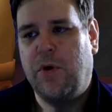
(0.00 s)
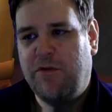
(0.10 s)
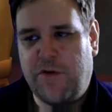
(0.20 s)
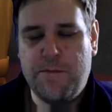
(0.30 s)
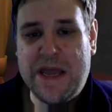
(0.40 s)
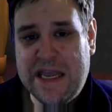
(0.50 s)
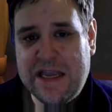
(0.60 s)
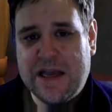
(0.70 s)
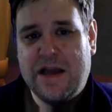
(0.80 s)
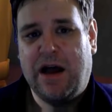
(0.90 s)
for
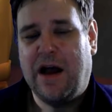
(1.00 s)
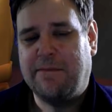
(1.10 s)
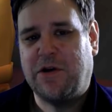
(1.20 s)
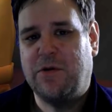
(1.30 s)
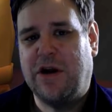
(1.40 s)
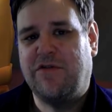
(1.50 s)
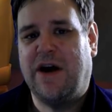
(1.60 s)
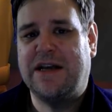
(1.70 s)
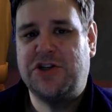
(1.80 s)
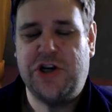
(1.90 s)
me, I'm going to
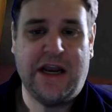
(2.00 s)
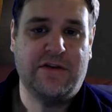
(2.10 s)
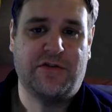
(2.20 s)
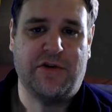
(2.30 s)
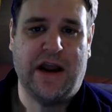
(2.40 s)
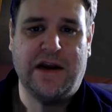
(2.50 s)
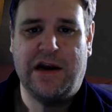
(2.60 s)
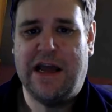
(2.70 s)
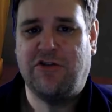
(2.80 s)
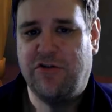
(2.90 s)
advise Chain of Thrain
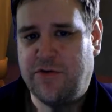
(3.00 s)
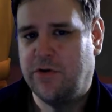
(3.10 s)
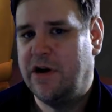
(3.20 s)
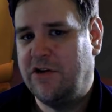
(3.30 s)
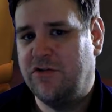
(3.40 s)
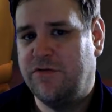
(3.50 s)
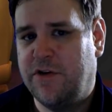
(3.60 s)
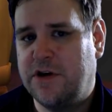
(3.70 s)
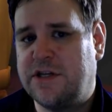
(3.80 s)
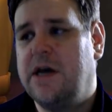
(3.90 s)
and Liadrin's Fury Unleashed at
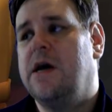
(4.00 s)
first.